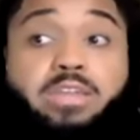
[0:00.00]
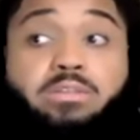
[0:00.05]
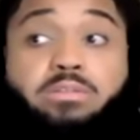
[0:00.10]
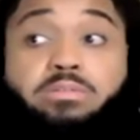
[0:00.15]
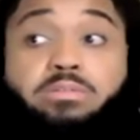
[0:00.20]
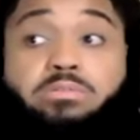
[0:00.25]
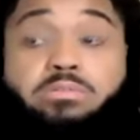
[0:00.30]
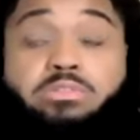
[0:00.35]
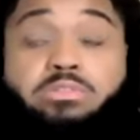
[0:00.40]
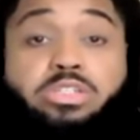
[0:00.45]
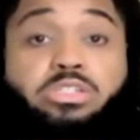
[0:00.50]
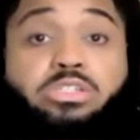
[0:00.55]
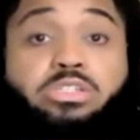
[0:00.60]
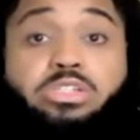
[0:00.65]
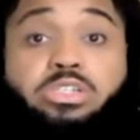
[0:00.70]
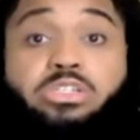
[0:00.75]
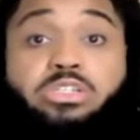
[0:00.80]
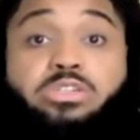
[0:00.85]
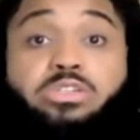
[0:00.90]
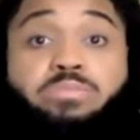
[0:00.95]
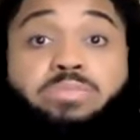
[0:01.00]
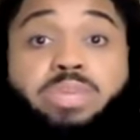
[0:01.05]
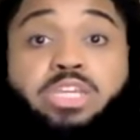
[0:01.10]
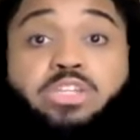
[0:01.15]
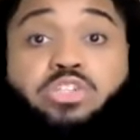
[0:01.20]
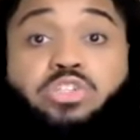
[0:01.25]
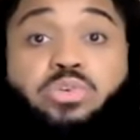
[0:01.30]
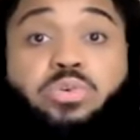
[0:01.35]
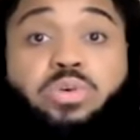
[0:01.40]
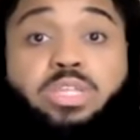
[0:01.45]
and just just to
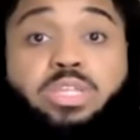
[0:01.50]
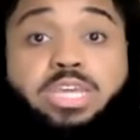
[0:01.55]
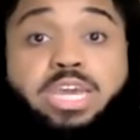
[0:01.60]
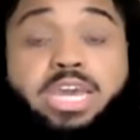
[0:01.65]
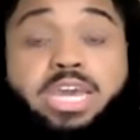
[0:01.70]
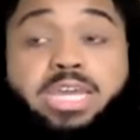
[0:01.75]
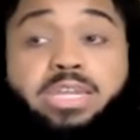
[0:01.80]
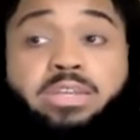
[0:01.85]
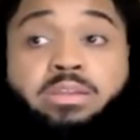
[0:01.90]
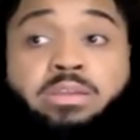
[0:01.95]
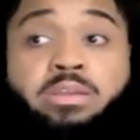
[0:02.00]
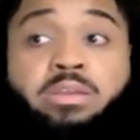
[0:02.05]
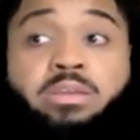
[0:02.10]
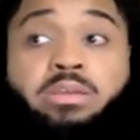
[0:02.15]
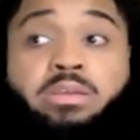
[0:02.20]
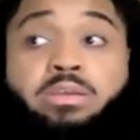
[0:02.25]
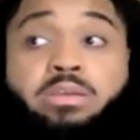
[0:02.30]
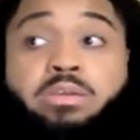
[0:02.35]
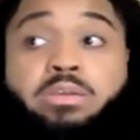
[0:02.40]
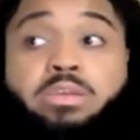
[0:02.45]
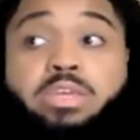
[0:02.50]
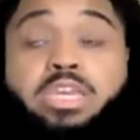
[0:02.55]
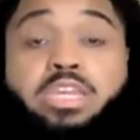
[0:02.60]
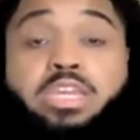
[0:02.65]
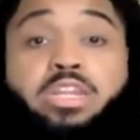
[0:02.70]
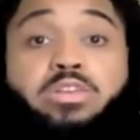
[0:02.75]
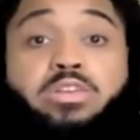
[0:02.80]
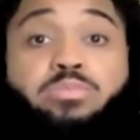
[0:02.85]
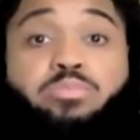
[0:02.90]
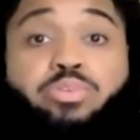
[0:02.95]
make sure that
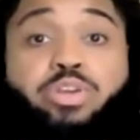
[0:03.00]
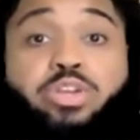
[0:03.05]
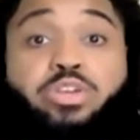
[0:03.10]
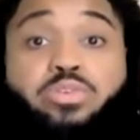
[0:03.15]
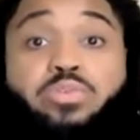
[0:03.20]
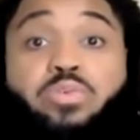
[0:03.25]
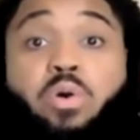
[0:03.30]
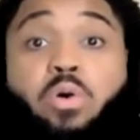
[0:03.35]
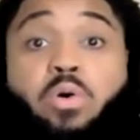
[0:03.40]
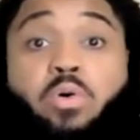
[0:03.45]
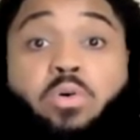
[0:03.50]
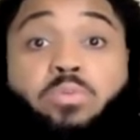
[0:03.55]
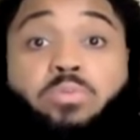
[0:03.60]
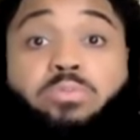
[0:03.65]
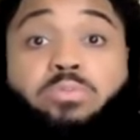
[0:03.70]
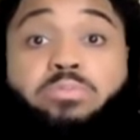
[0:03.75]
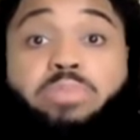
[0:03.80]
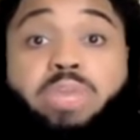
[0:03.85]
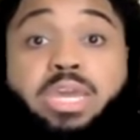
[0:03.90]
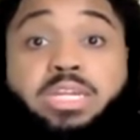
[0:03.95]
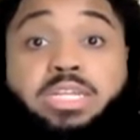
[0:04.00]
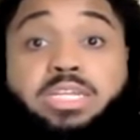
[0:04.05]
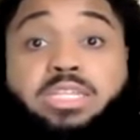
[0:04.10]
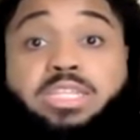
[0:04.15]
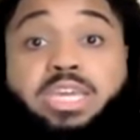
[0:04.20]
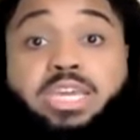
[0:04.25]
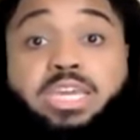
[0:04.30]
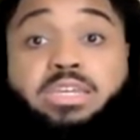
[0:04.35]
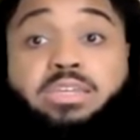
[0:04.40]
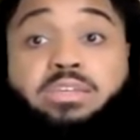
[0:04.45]
he didn't bring you home
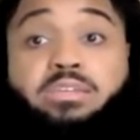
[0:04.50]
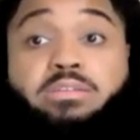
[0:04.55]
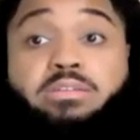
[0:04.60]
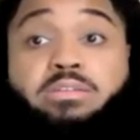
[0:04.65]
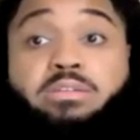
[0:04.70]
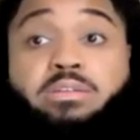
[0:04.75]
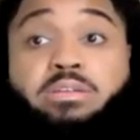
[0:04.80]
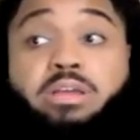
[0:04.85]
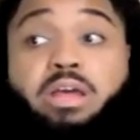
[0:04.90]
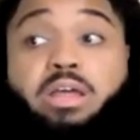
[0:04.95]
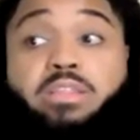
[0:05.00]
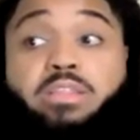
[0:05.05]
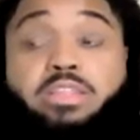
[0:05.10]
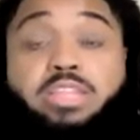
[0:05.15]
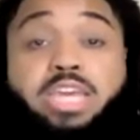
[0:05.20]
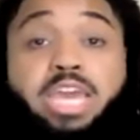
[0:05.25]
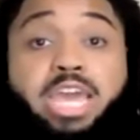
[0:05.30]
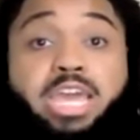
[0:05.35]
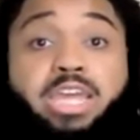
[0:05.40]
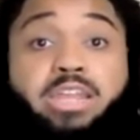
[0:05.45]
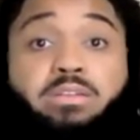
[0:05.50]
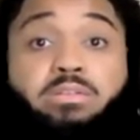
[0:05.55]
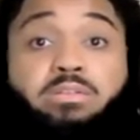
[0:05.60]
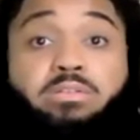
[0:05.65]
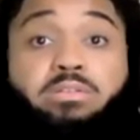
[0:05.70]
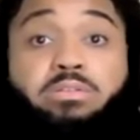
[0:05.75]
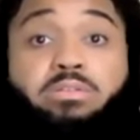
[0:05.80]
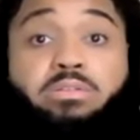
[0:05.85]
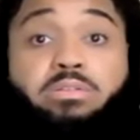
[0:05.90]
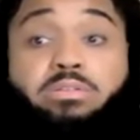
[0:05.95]
anything other
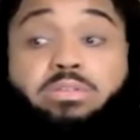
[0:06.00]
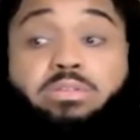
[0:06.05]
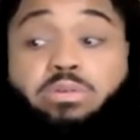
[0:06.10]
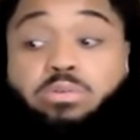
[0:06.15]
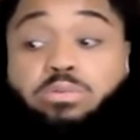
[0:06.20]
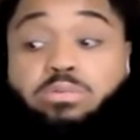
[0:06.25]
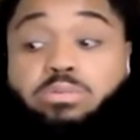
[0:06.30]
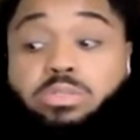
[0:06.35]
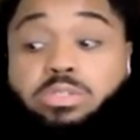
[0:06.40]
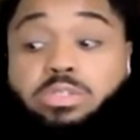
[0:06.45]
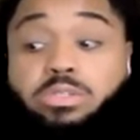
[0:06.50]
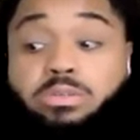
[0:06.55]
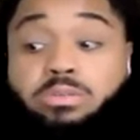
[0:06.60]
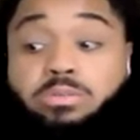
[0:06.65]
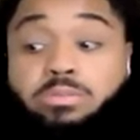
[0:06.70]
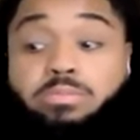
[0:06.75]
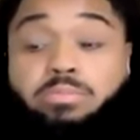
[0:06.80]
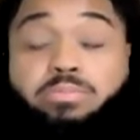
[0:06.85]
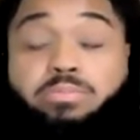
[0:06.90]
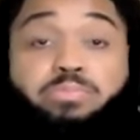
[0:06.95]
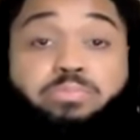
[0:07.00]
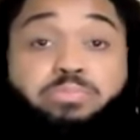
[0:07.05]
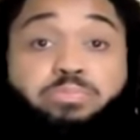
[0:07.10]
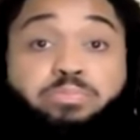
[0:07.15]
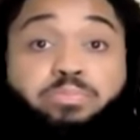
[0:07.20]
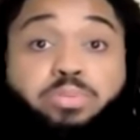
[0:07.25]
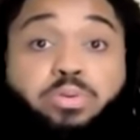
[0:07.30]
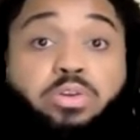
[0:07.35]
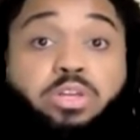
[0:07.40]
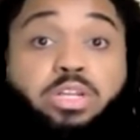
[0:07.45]
than those
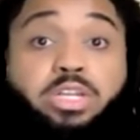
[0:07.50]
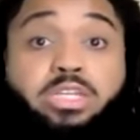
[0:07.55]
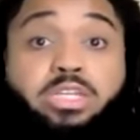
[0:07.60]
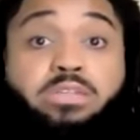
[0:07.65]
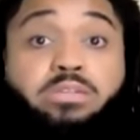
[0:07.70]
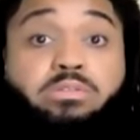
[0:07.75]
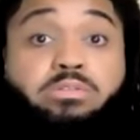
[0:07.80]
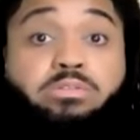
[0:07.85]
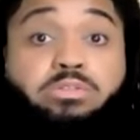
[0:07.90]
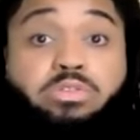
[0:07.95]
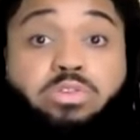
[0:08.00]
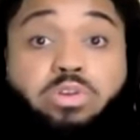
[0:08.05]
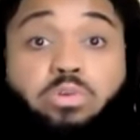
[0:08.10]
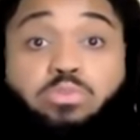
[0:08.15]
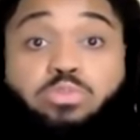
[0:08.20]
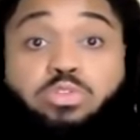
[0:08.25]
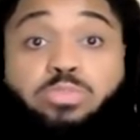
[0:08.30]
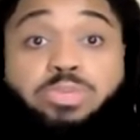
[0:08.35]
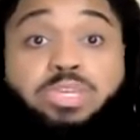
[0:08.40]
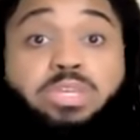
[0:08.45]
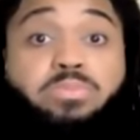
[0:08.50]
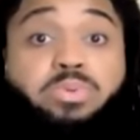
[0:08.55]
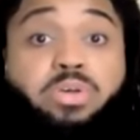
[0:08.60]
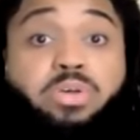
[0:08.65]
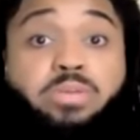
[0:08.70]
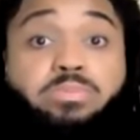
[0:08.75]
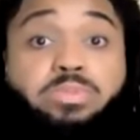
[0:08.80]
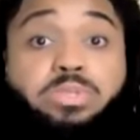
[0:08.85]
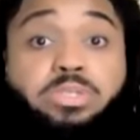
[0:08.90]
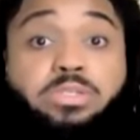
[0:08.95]
pearling, you know, speed
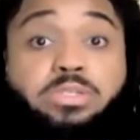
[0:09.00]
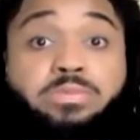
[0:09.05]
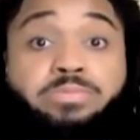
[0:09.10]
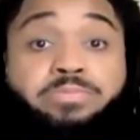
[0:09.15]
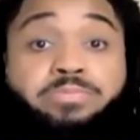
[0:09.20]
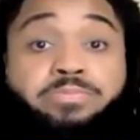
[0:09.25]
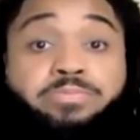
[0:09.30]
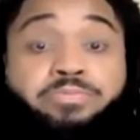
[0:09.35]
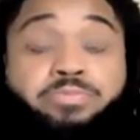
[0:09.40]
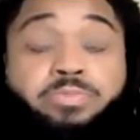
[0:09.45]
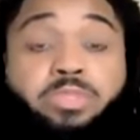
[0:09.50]
bumps.